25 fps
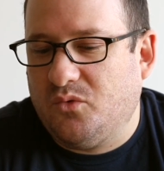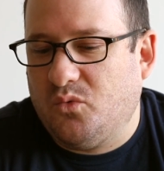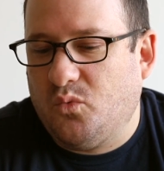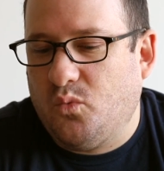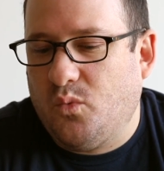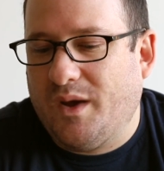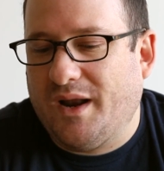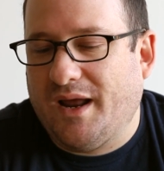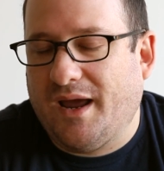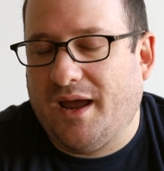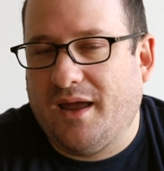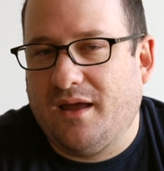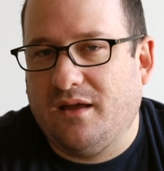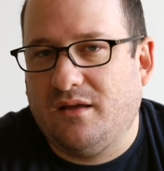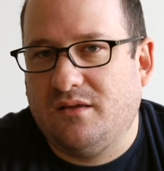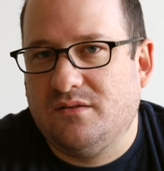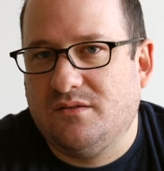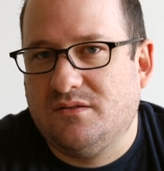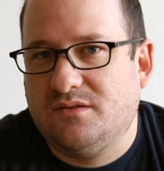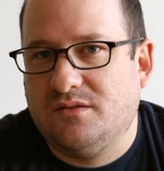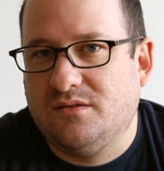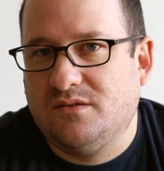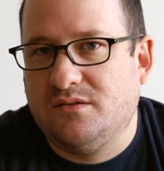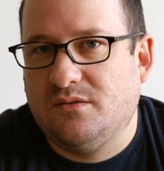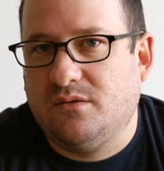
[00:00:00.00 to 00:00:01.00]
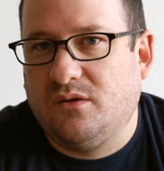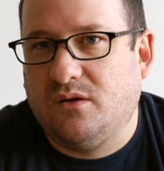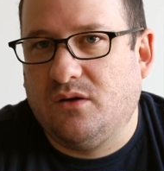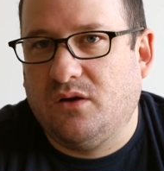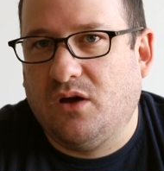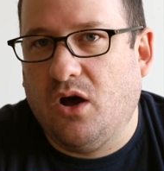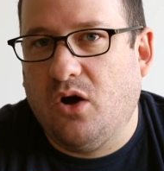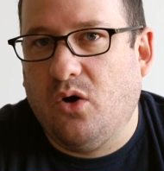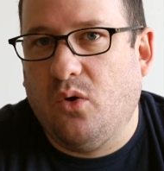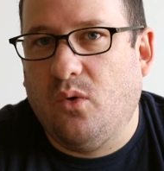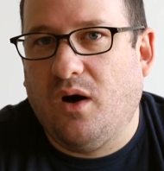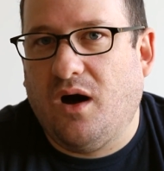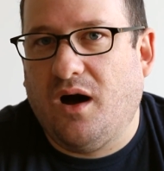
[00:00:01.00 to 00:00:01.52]
when I
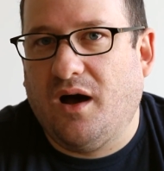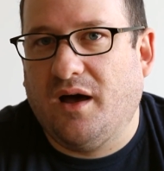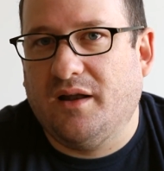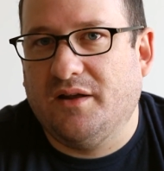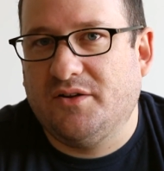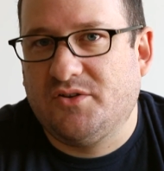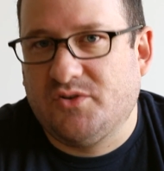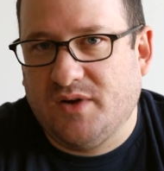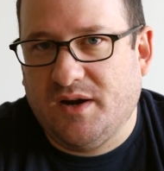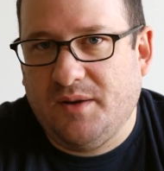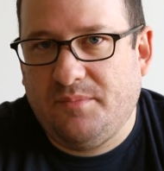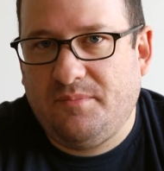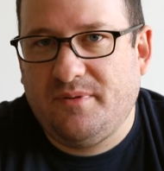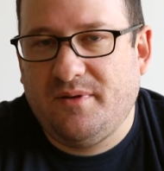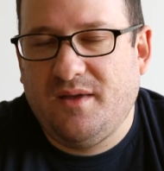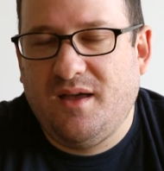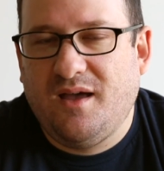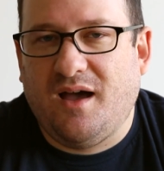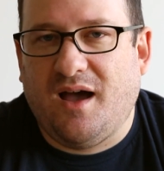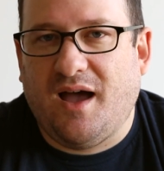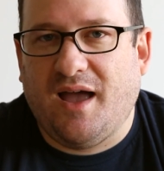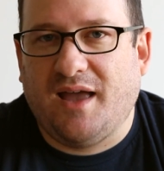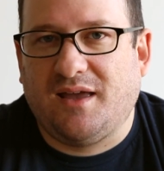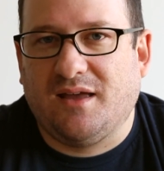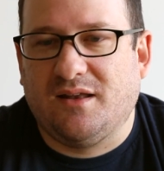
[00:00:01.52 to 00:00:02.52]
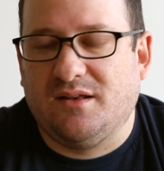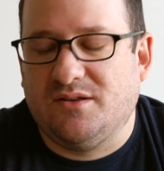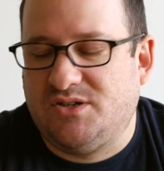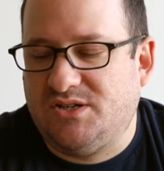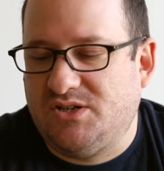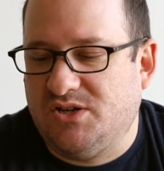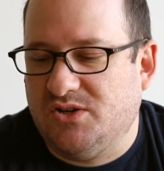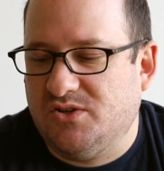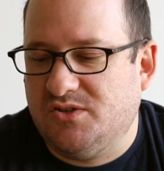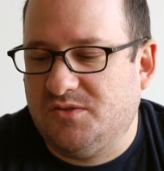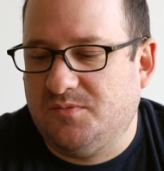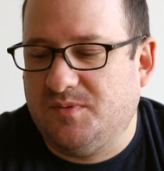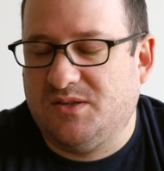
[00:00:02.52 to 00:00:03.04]
go on a trip, I can
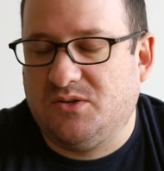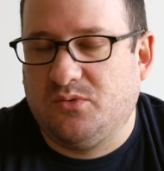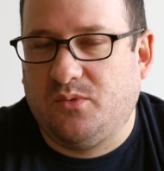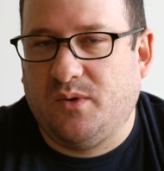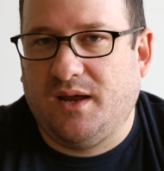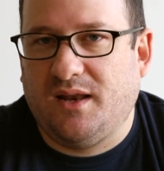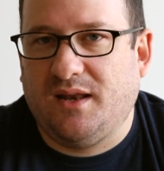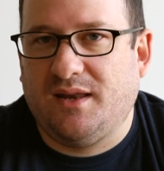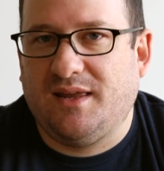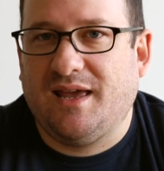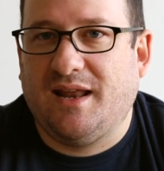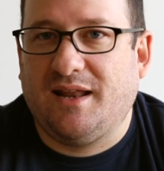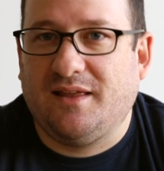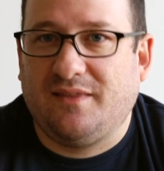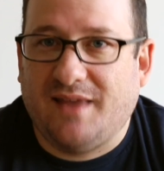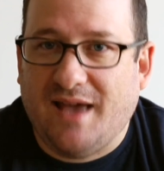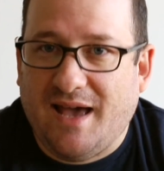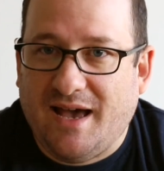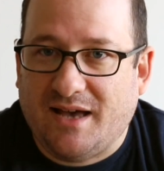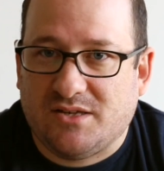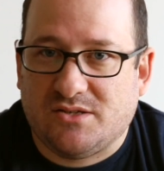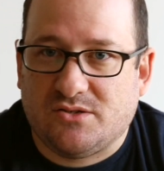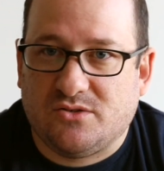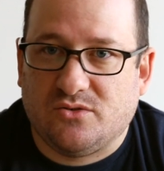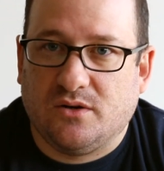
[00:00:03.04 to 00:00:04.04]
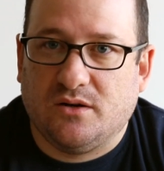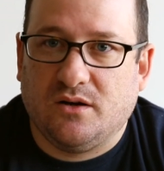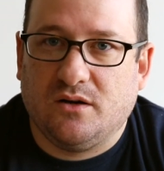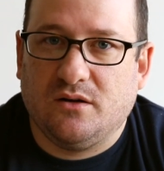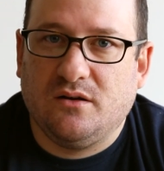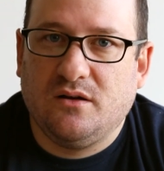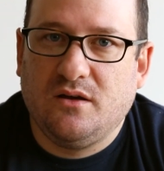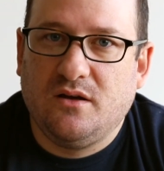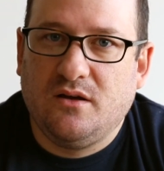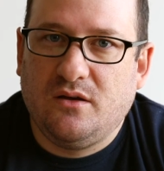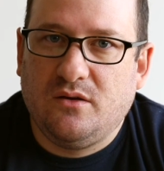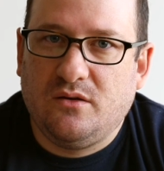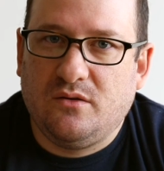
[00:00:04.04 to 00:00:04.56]
choose between getting the extra